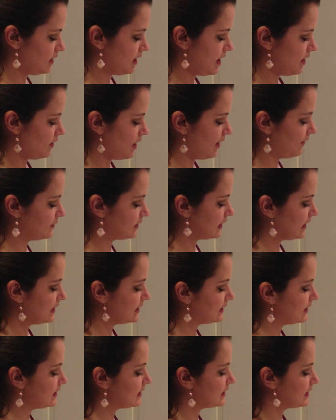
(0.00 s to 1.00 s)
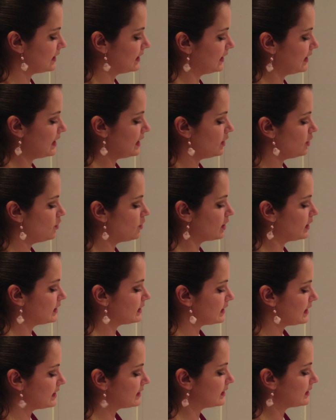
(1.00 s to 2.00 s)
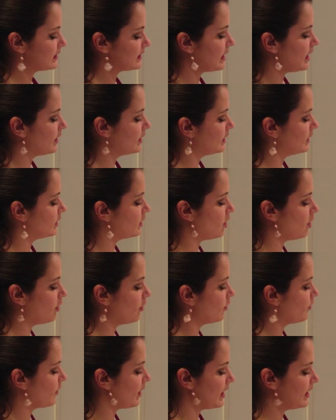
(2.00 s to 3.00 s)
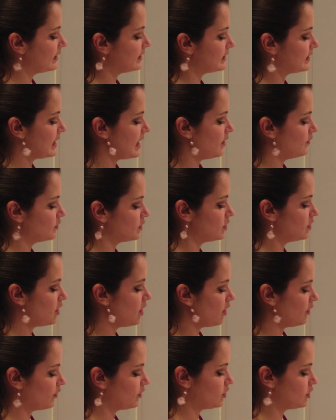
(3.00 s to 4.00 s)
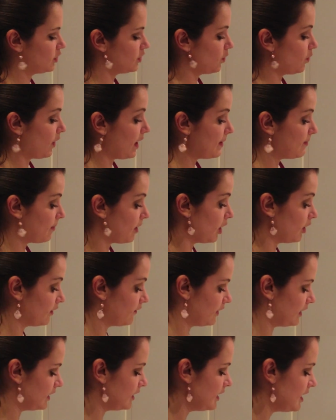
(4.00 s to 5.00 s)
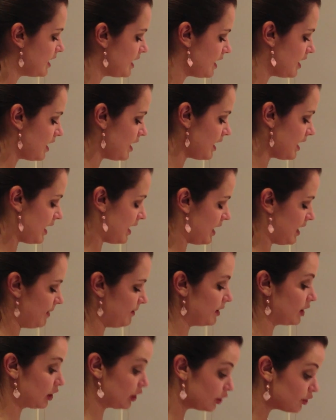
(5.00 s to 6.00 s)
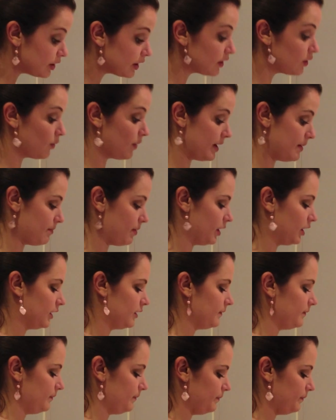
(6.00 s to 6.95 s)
And I've sliced these thinly, and you can slice a scallion all the way down to the white part of it, including the white part.